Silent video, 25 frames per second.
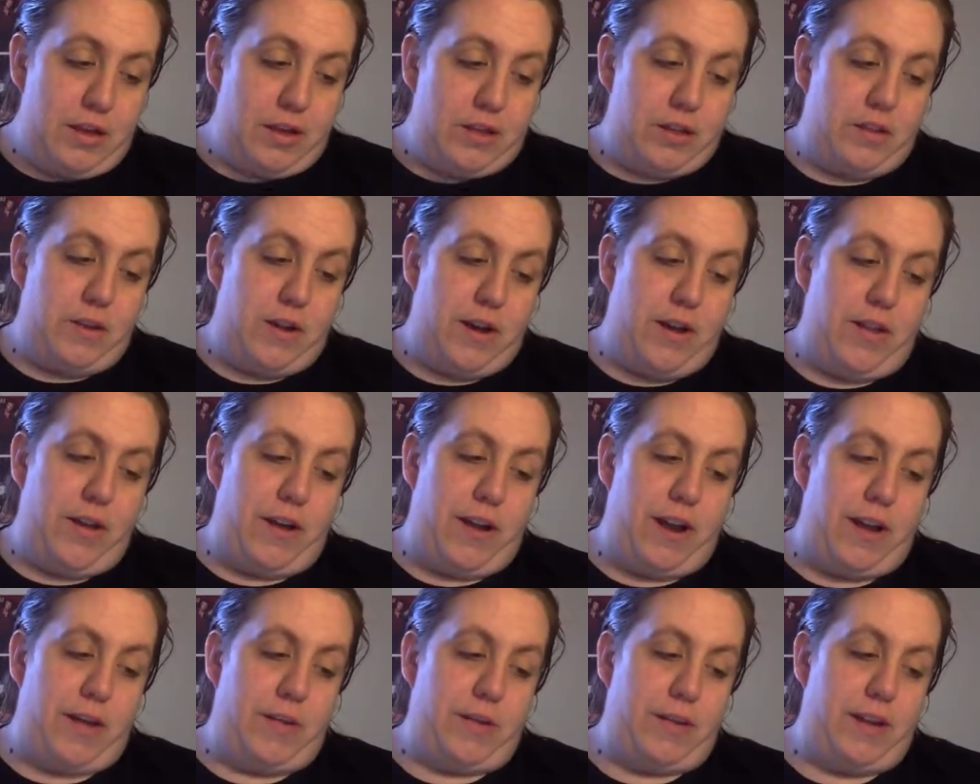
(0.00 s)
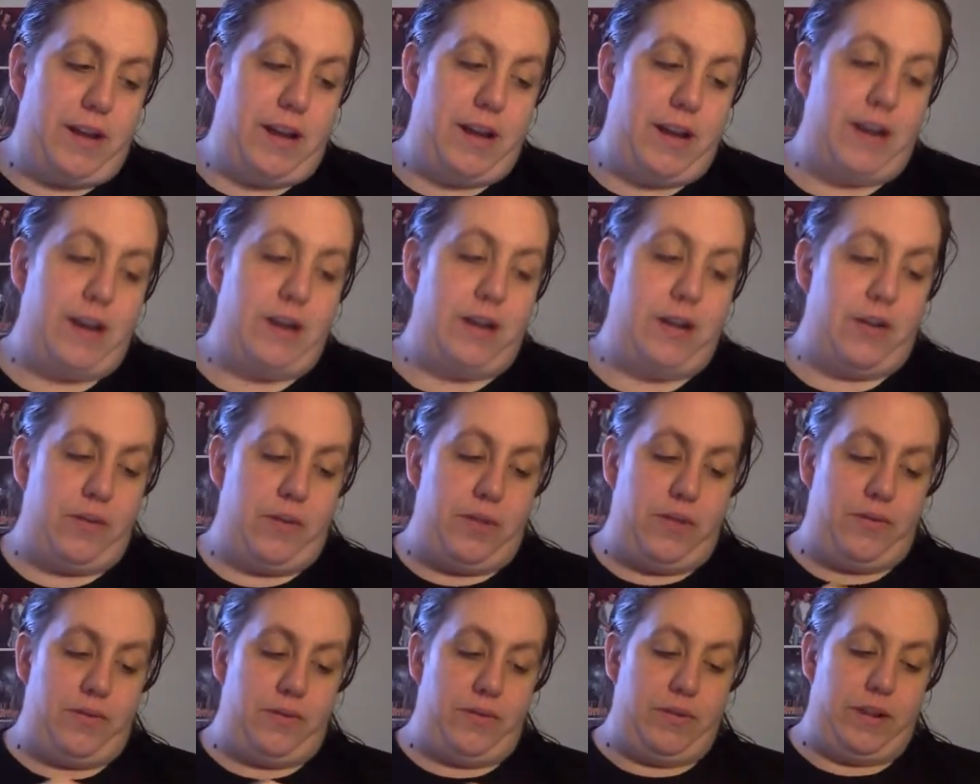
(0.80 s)
So I thought I would kind of go
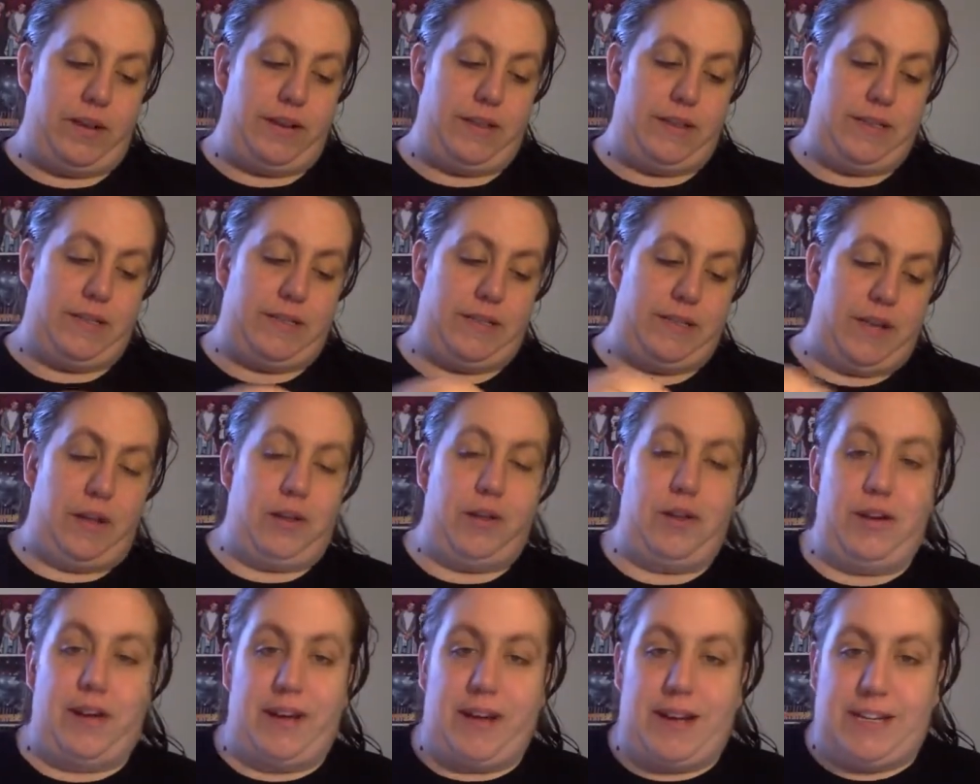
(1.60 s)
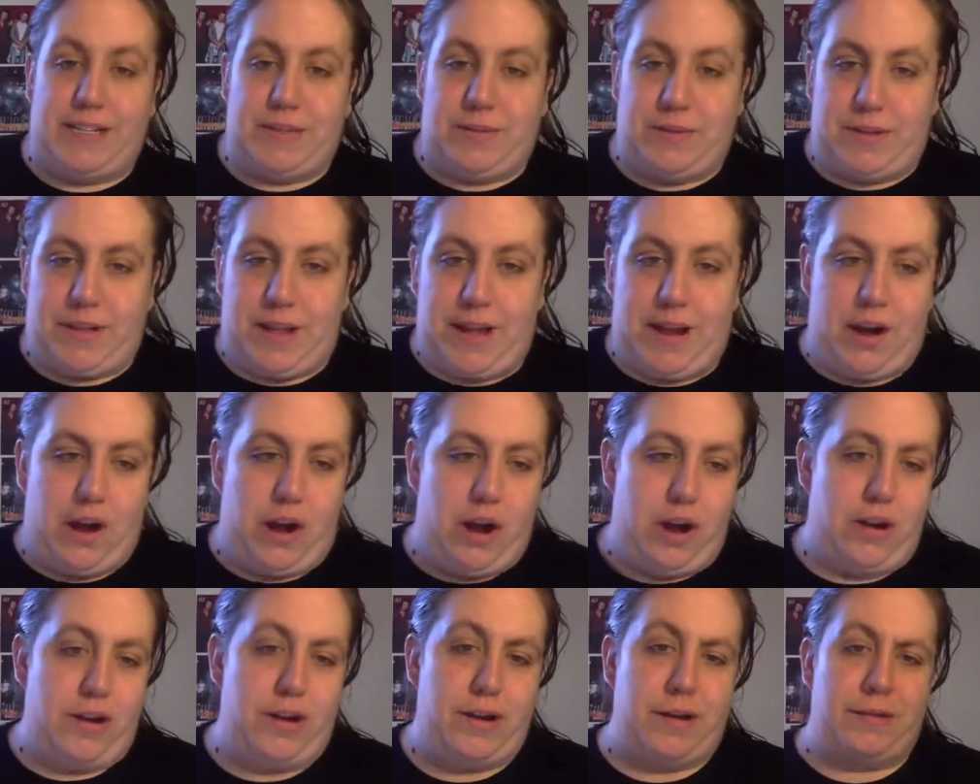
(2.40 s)
through these, tell you guys what they
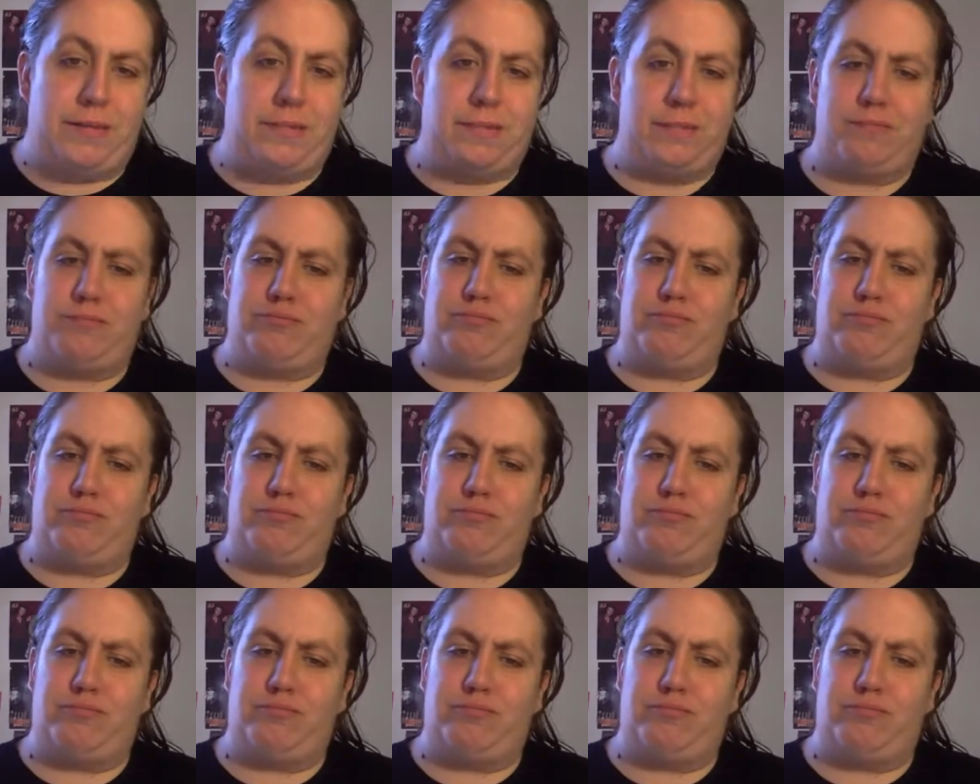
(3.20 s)
are, and